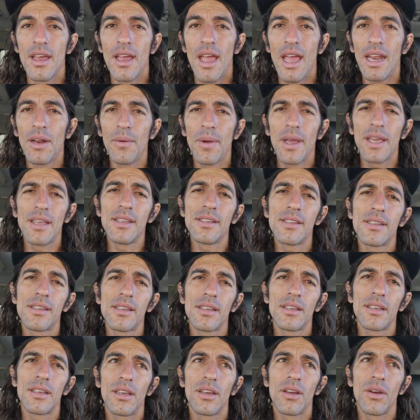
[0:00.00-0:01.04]
Anyways,
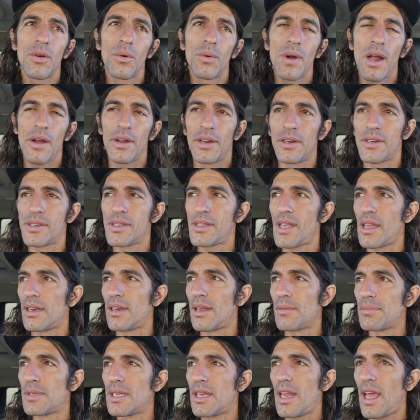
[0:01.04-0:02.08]
we're out here setting
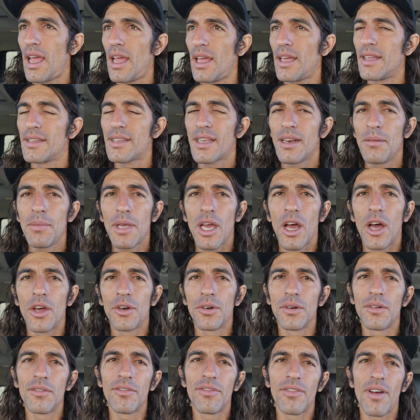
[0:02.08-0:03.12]
up today. It's gonna be
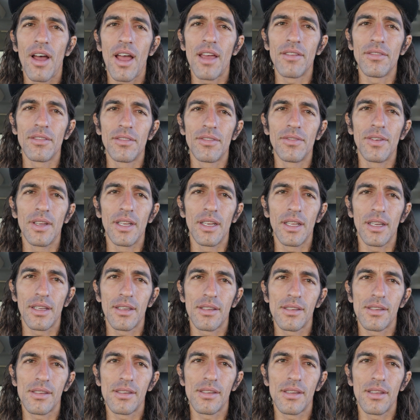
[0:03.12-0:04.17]
105 in
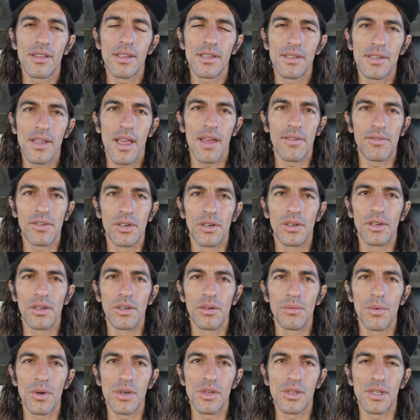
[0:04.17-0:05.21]
Phoenix this
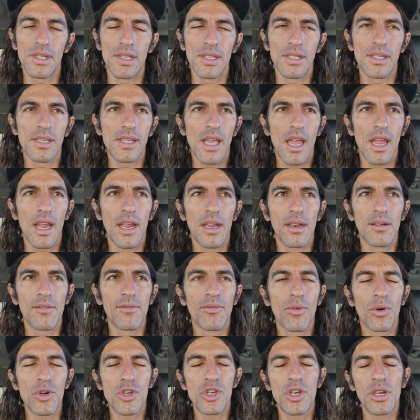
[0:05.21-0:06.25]
afternoon, which is insane.
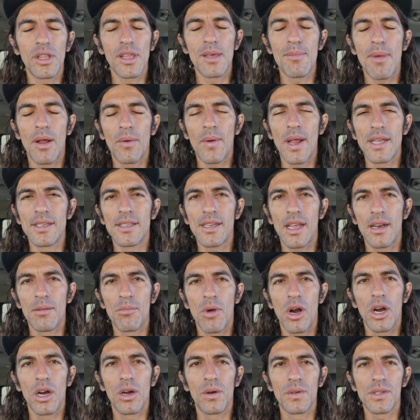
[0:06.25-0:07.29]
Fortunately, by race day
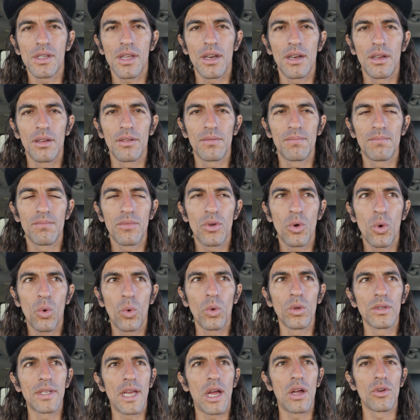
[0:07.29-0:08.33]
tomorrow, it's gonna
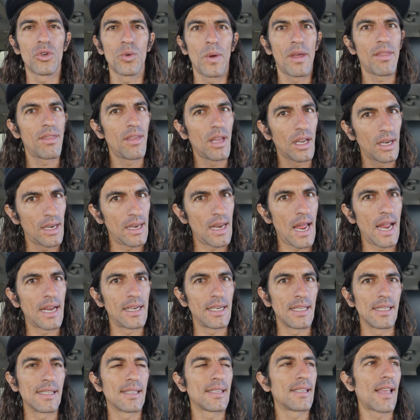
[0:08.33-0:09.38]
cool down to, I think,
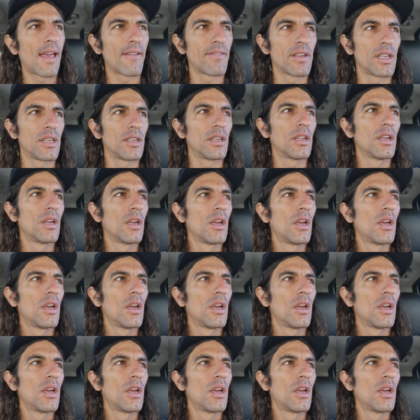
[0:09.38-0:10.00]
97.